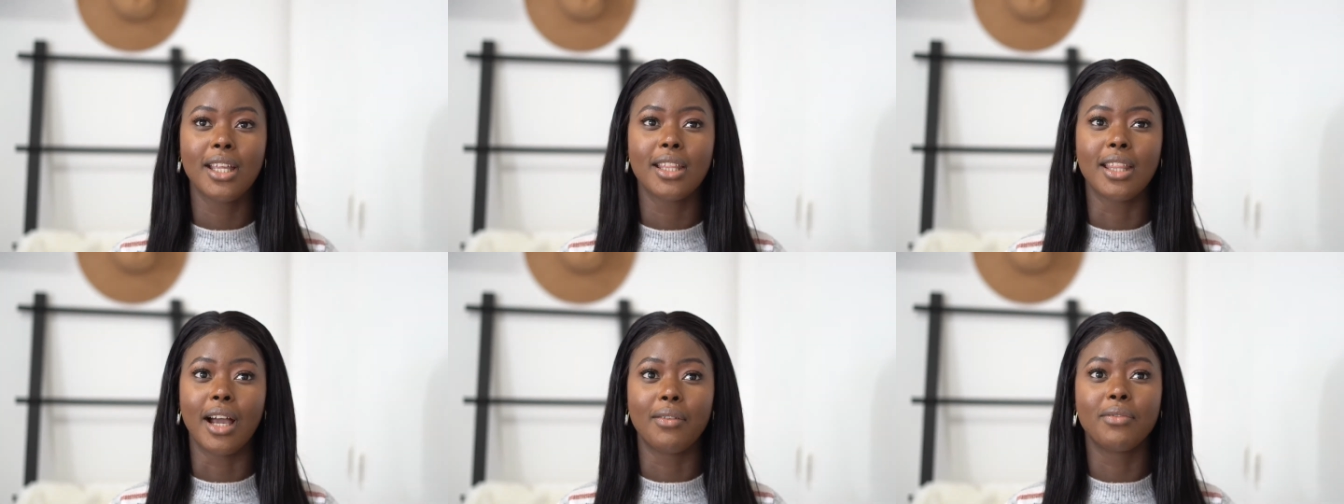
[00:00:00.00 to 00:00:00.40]

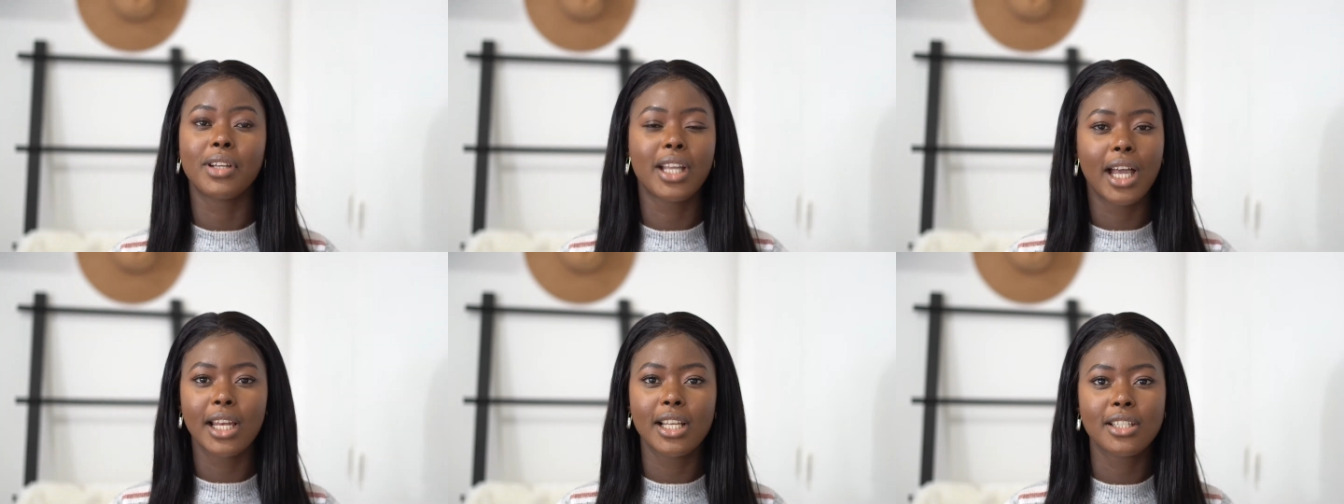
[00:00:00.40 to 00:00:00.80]
that
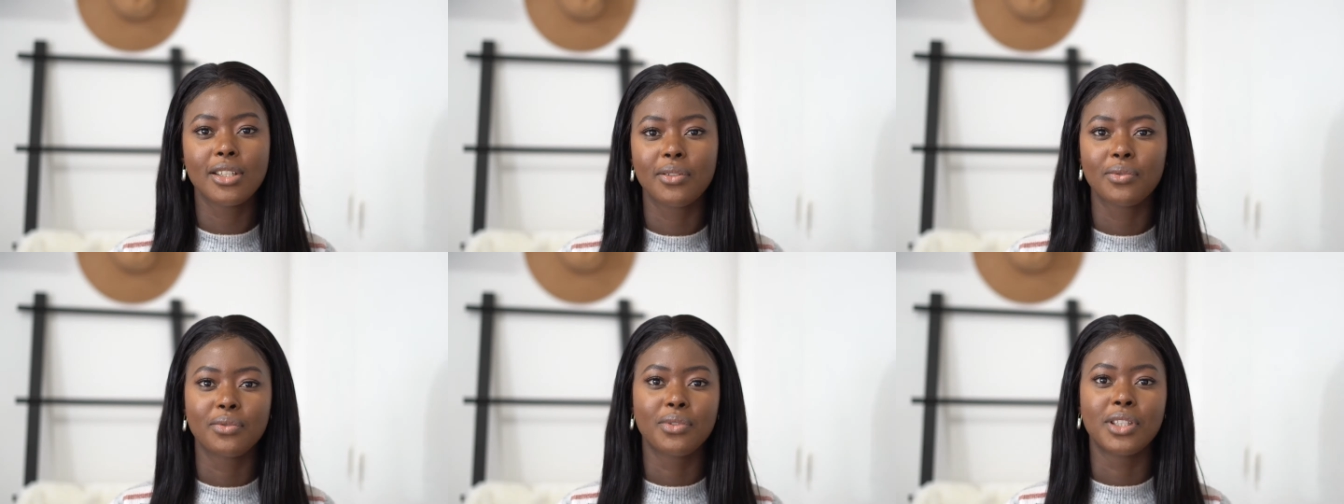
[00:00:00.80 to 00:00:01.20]
regardless
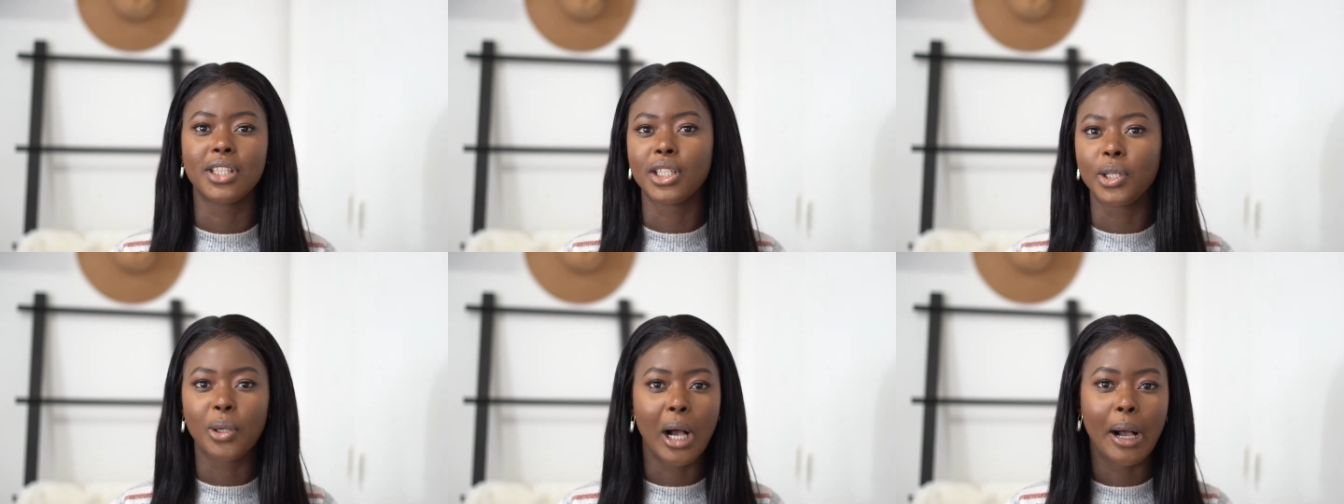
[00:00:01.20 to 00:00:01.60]
of the
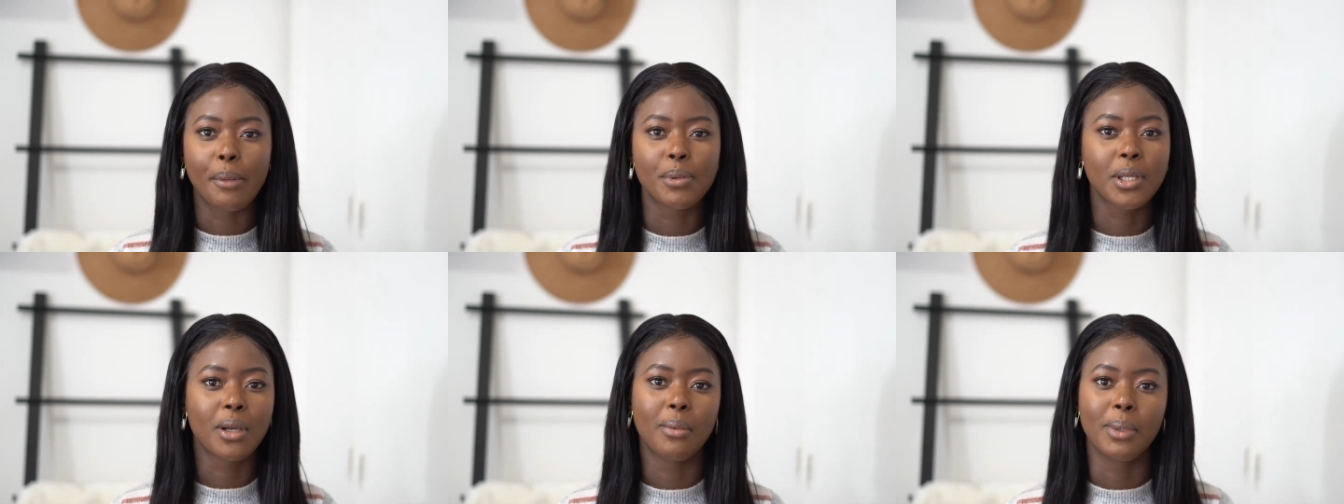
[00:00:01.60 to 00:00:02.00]
new
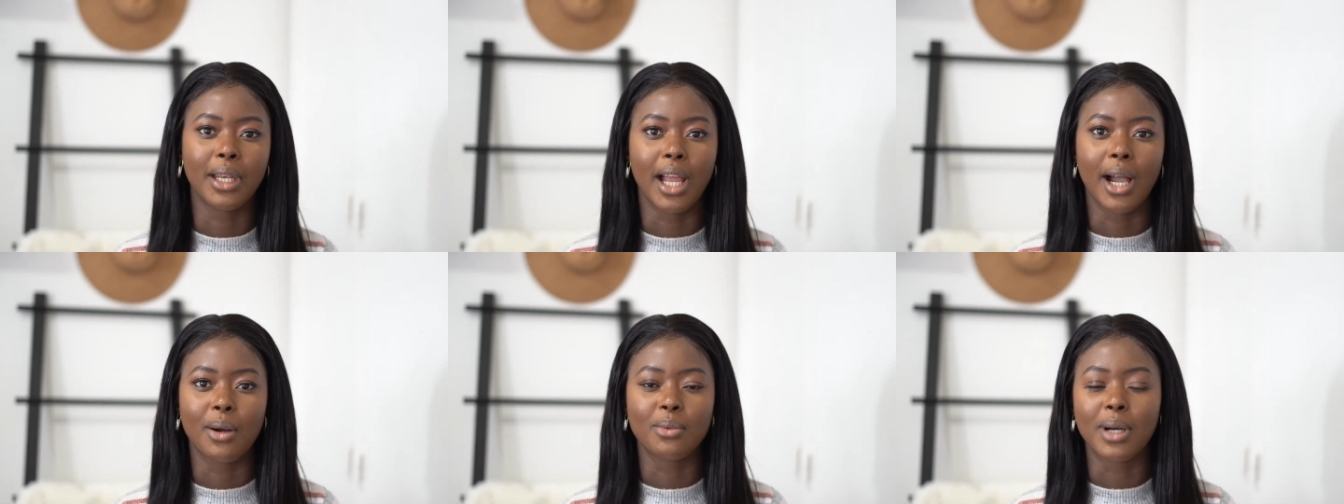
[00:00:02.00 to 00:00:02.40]
apps
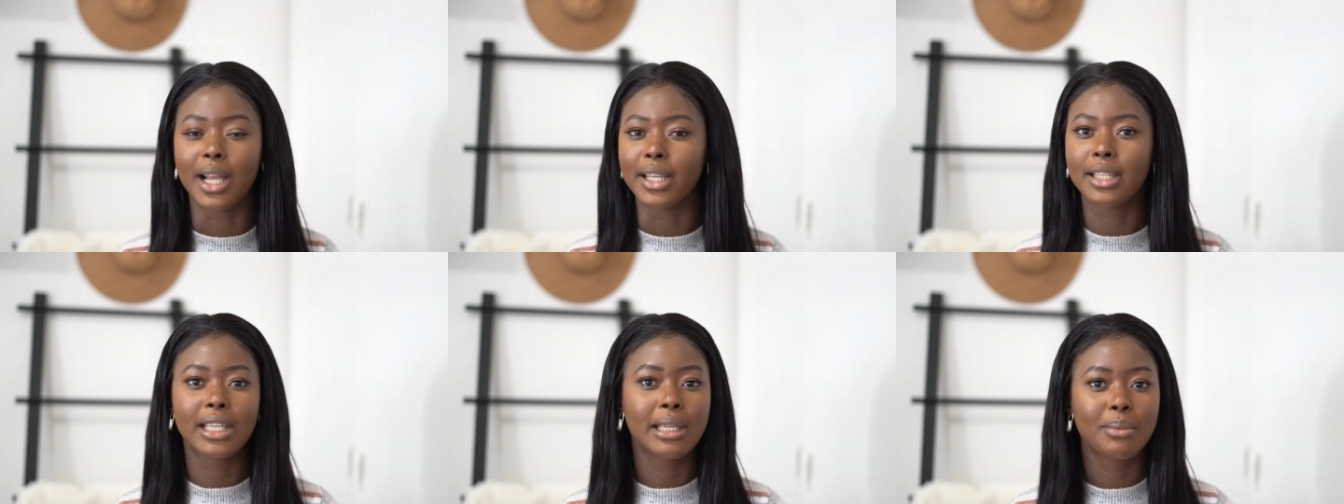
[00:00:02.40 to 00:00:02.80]
coming out,
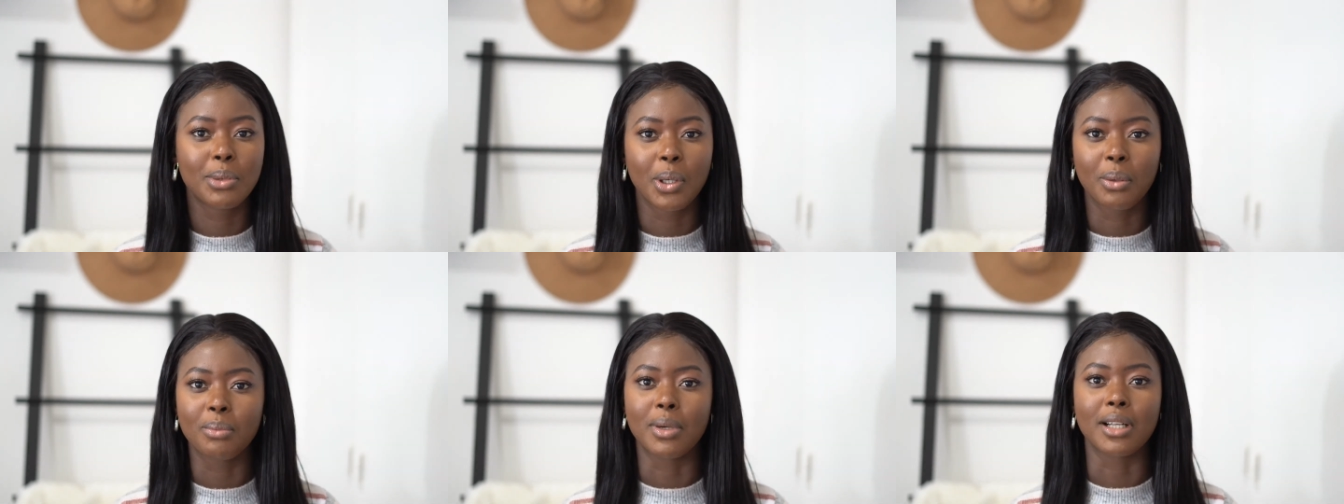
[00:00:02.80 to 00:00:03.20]
I keep
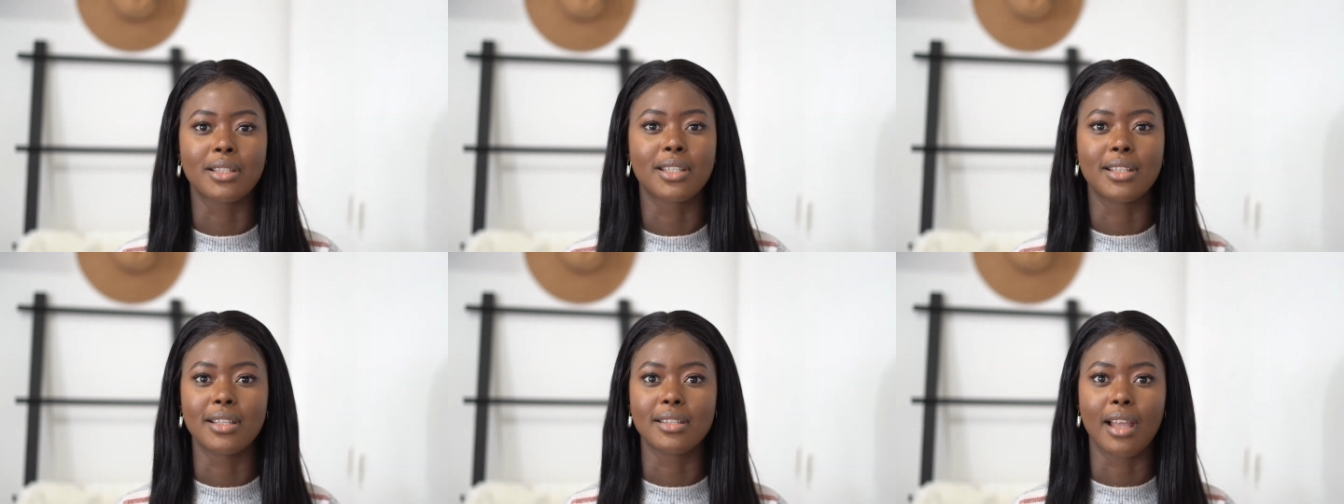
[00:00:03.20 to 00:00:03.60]
going back
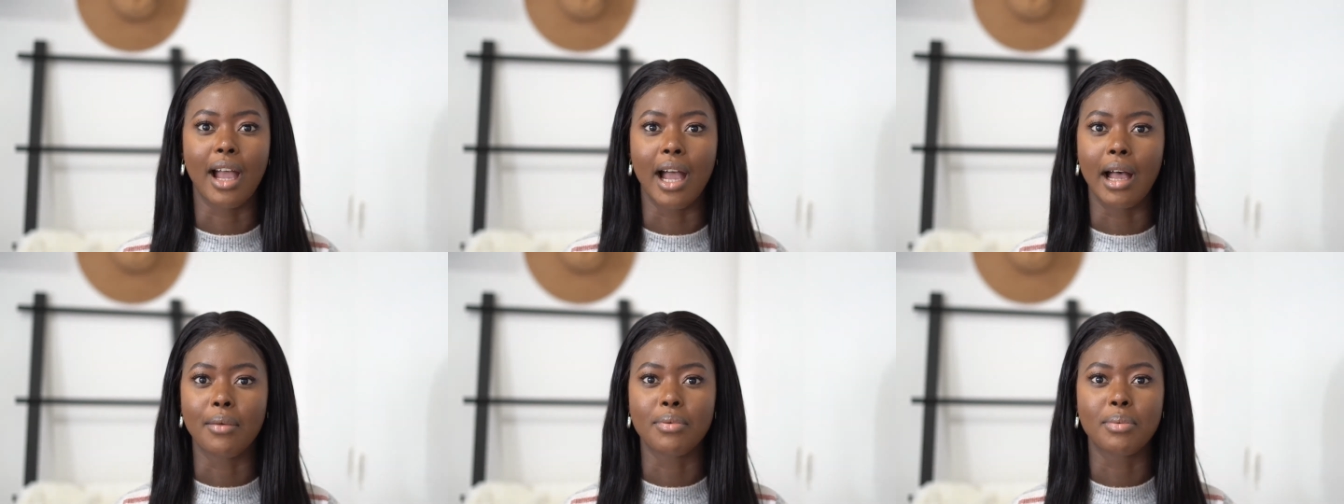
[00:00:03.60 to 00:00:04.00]
to these
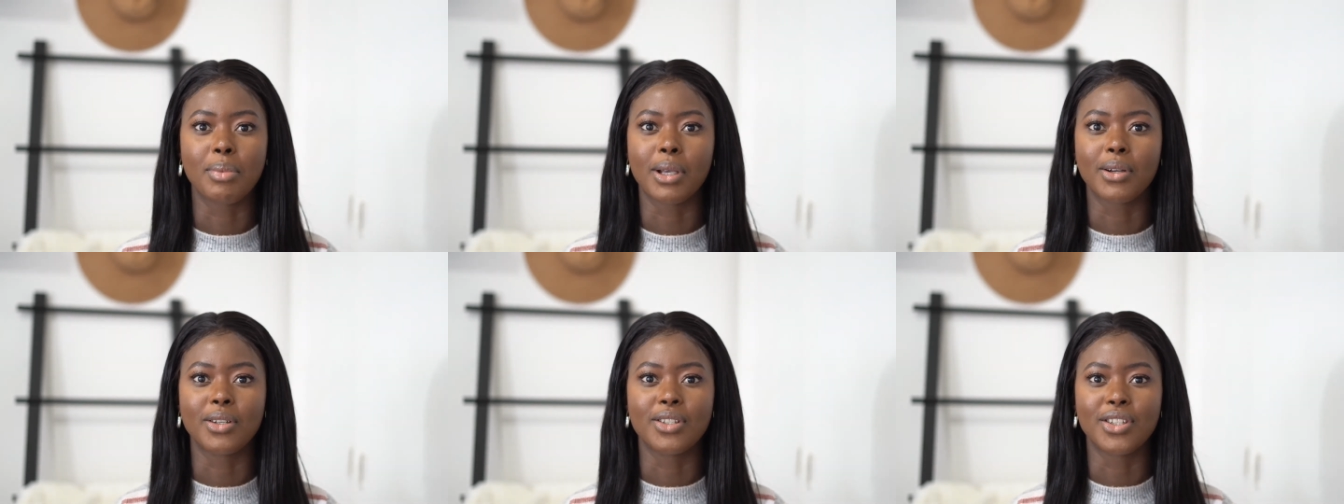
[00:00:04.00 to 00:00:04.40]
apps
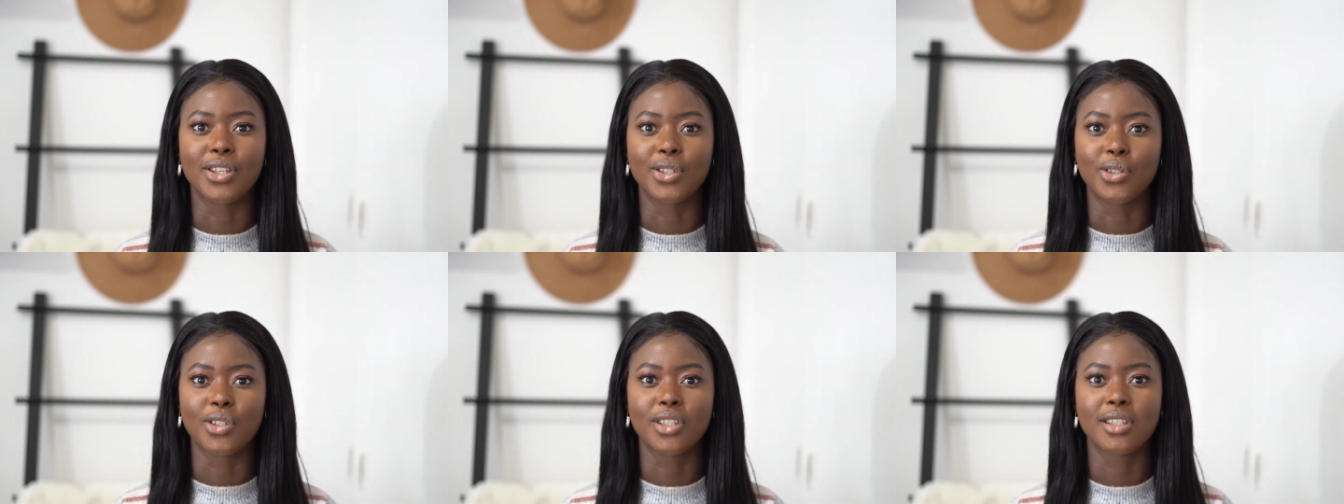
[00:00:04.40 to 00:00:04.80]
because
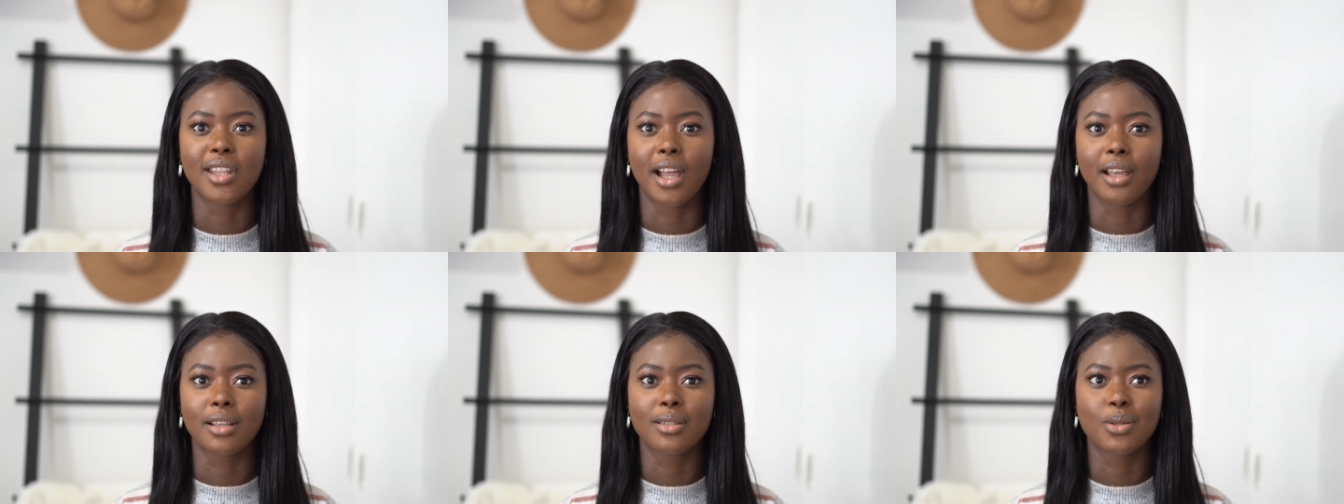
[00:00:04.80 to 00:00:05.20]
they're just
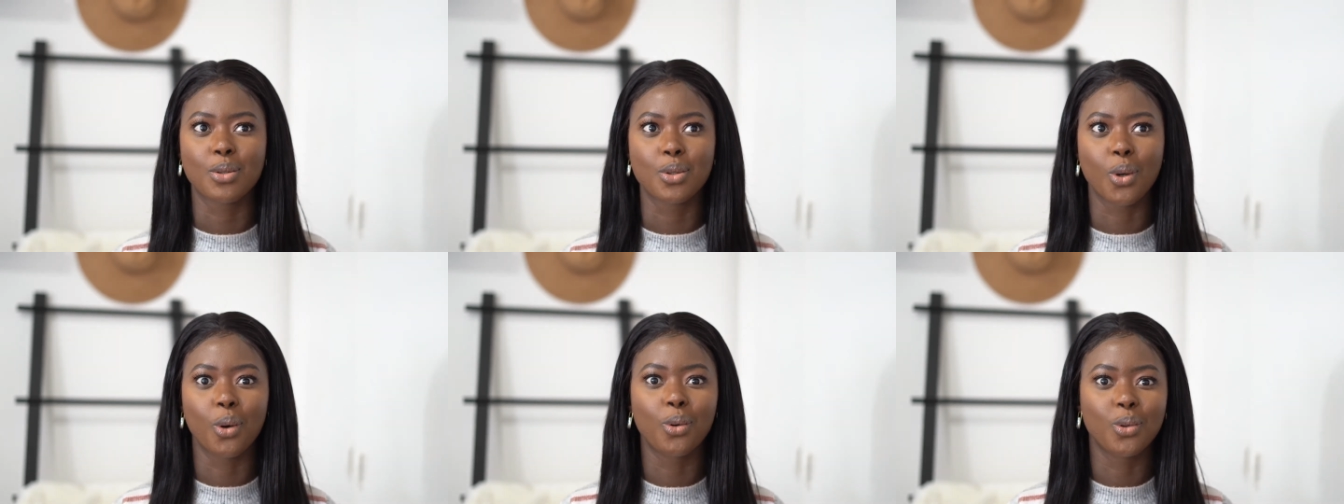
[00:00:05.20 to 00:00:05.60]
like
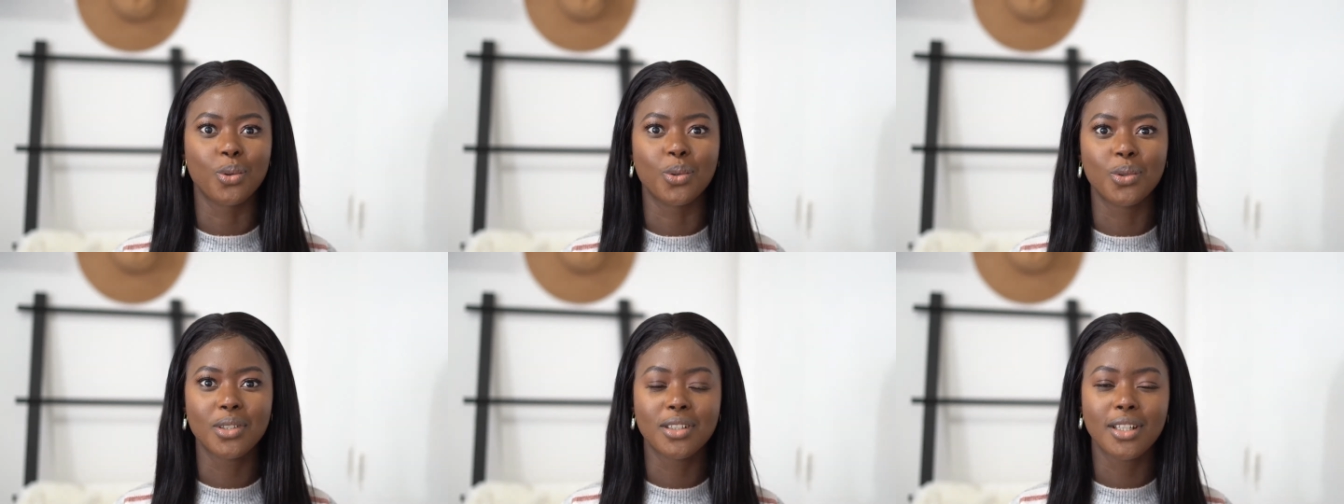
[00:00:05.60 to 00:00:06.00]
so
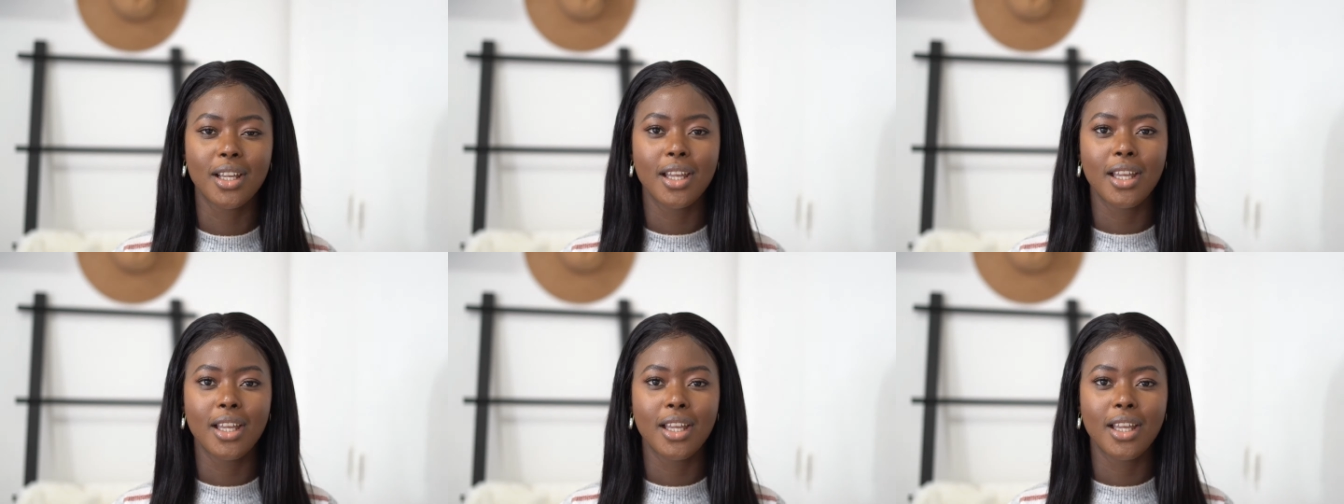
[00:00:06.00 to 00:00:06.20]
good.